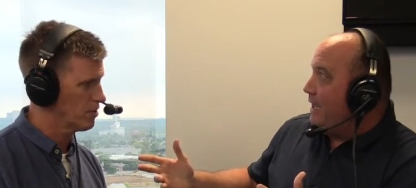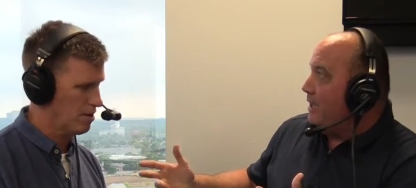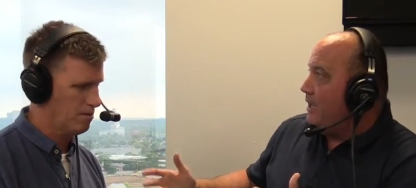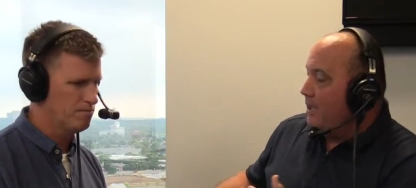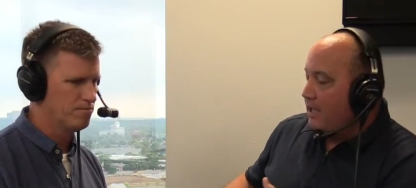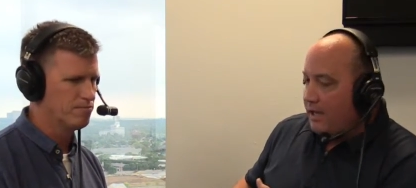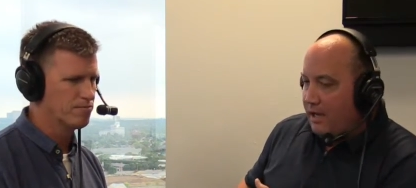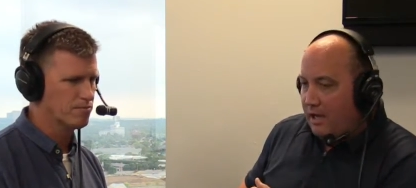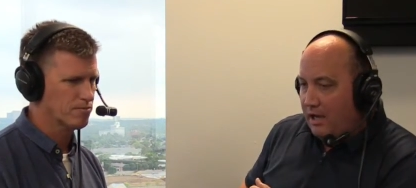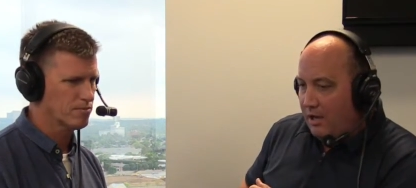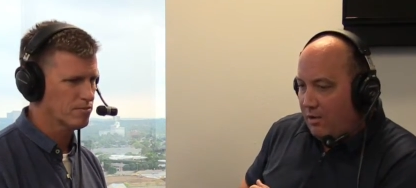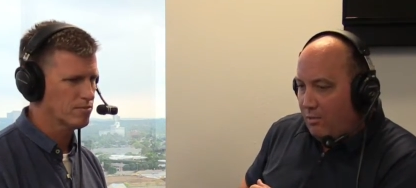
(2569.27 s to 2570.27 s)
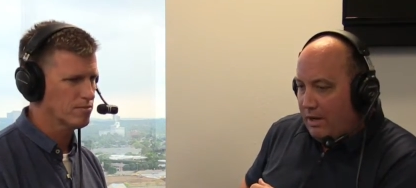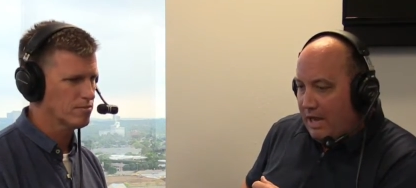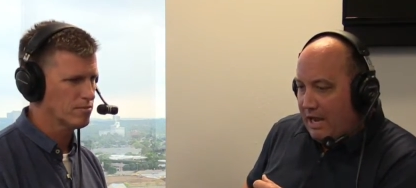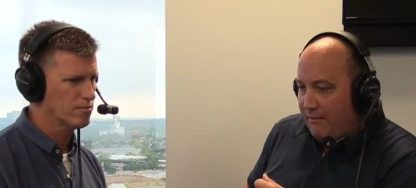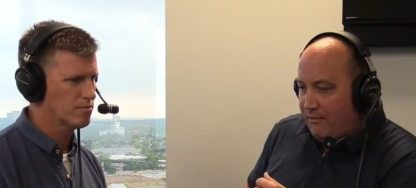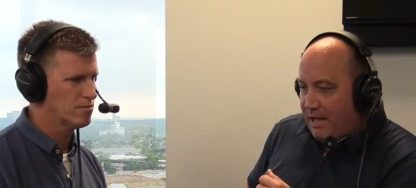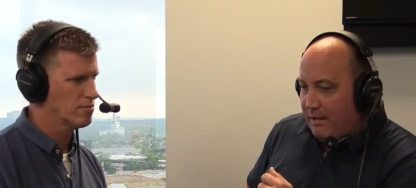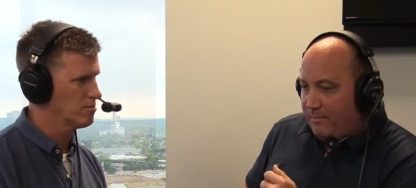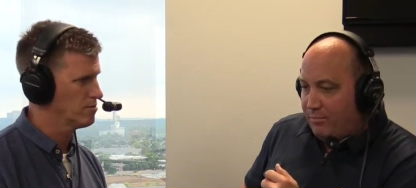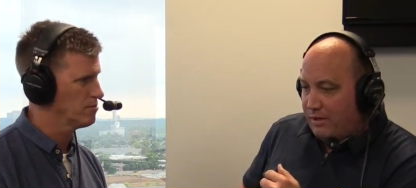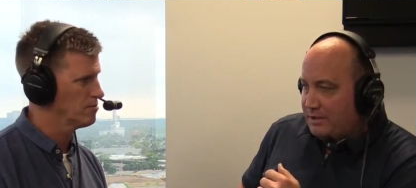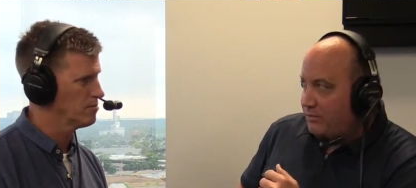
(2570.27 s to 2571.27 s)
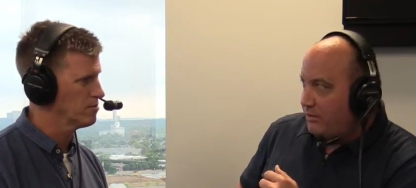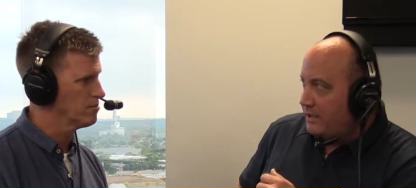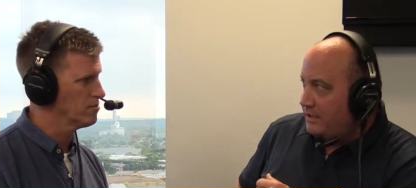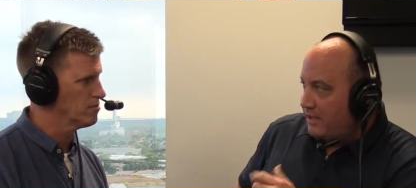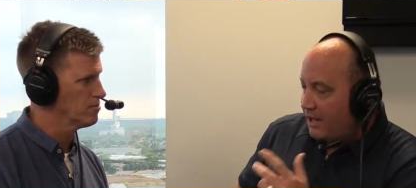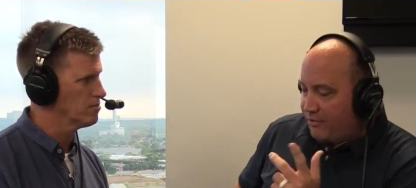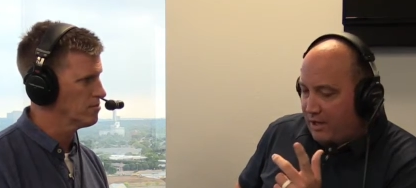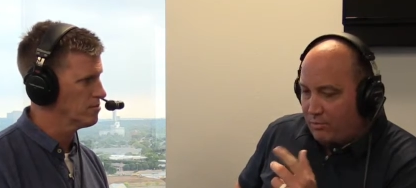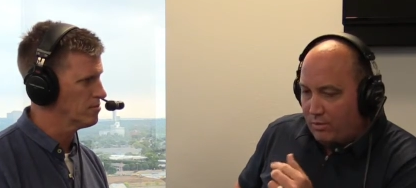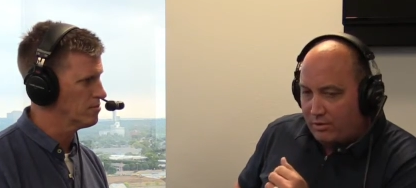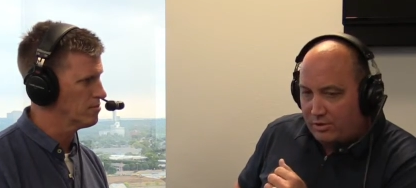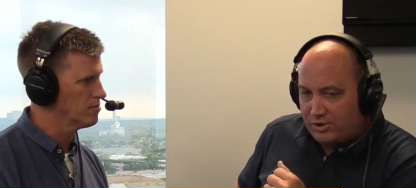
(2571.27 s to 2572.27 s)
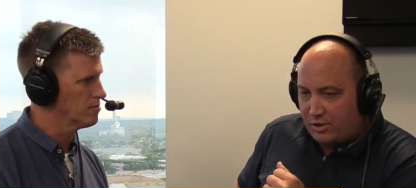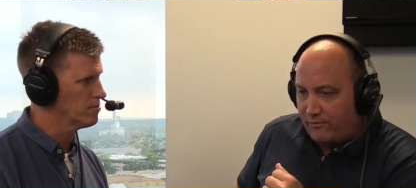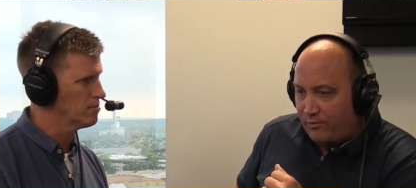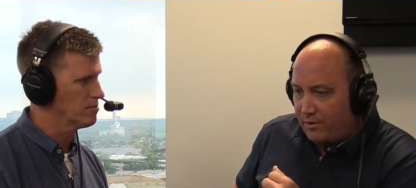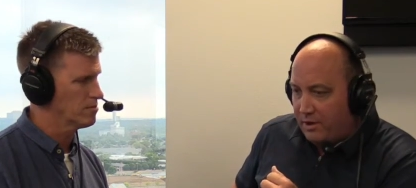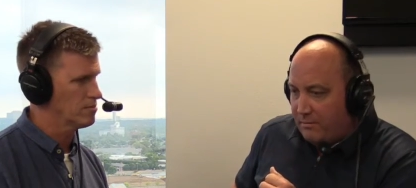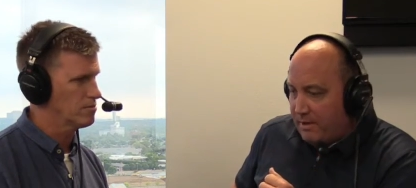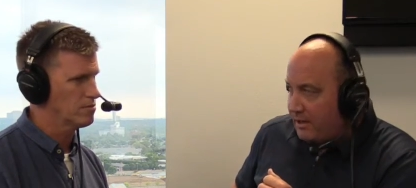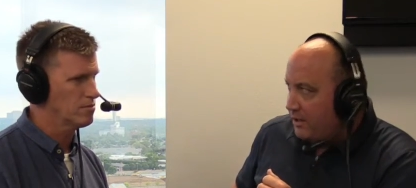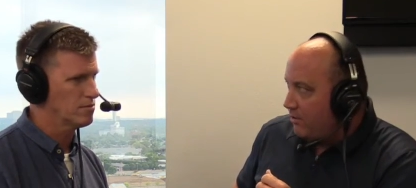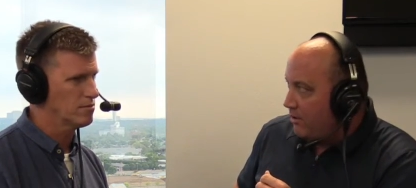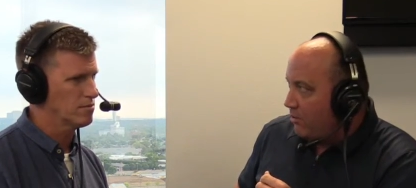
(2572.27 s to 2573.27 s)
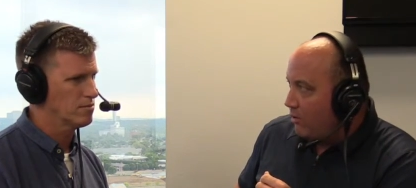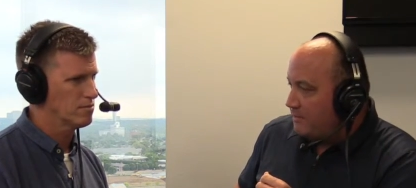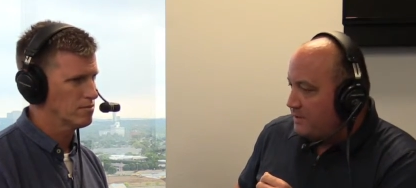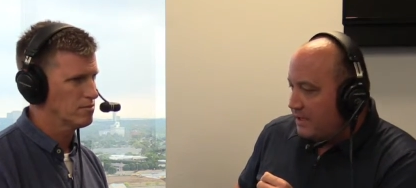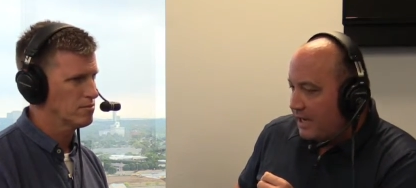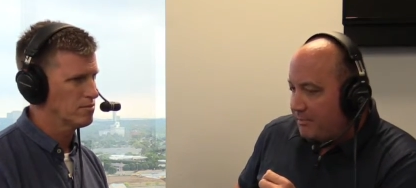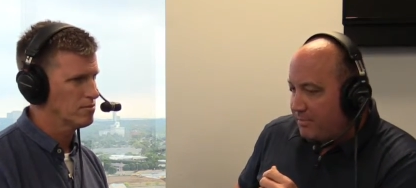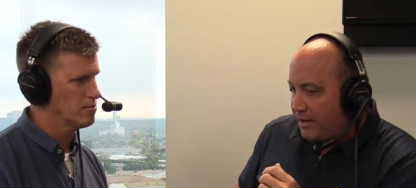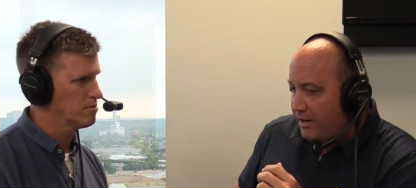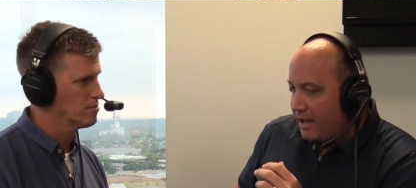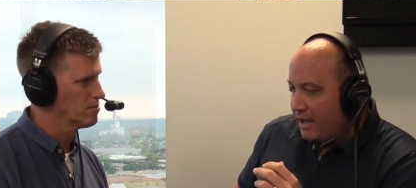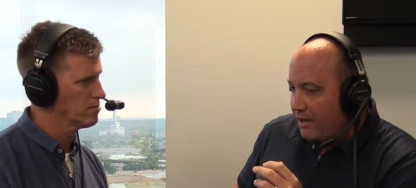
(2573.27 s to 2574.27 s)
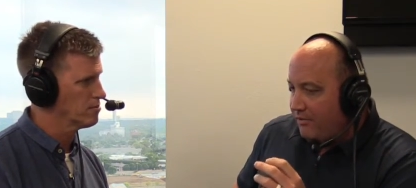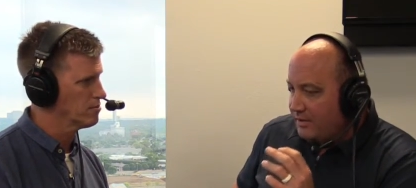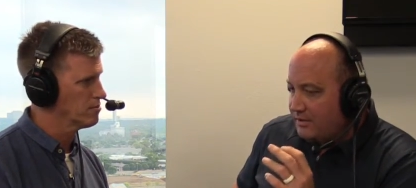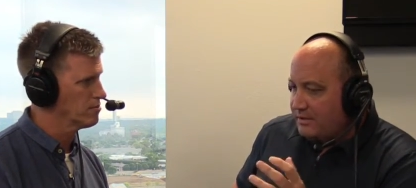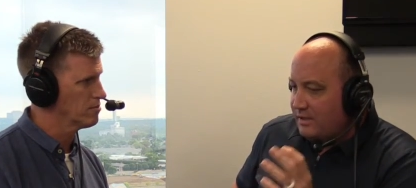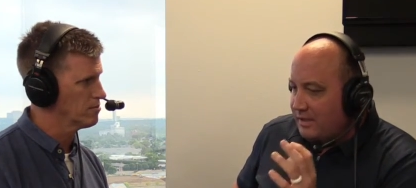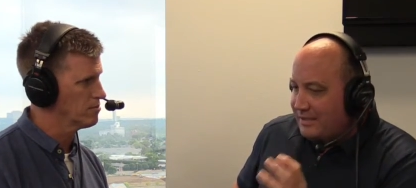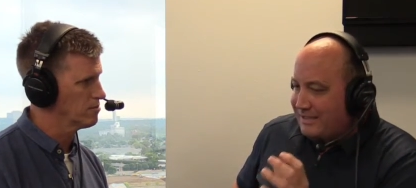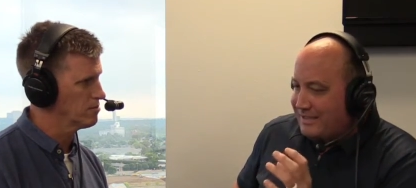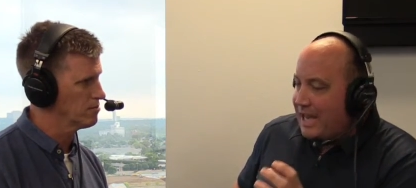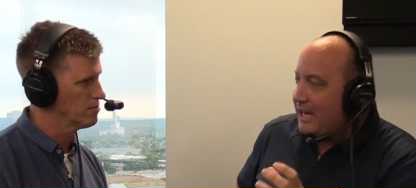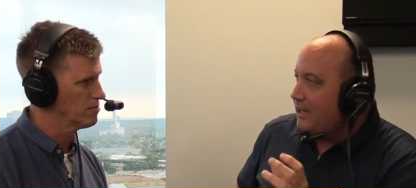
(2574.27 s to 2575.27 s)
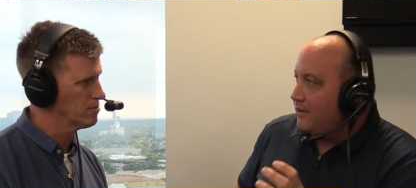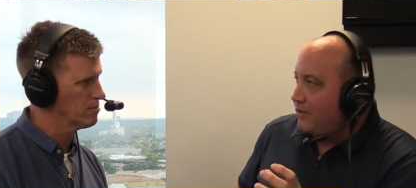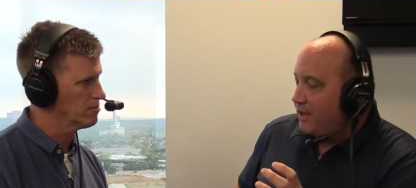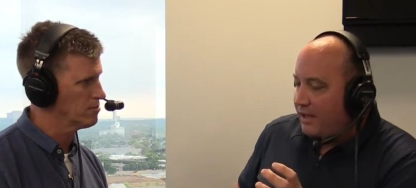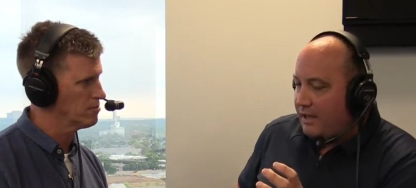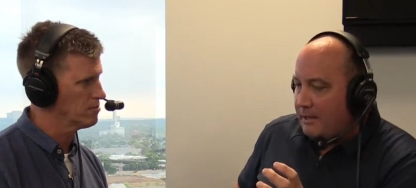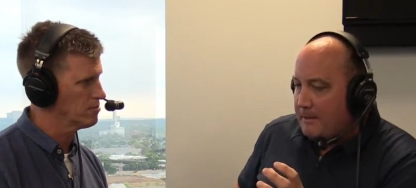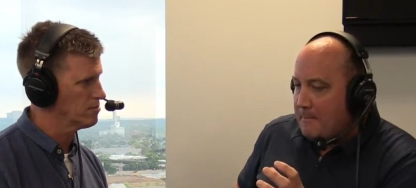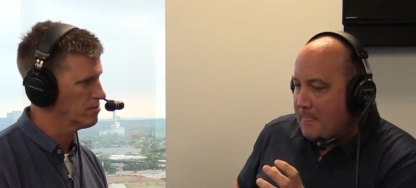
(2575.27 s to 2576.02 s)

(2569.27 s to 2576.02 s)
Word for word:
Speaker 1: Yep. Uh, we have that press release that I think we're going to show for you in a minute here on our website. But this is an exciting thing.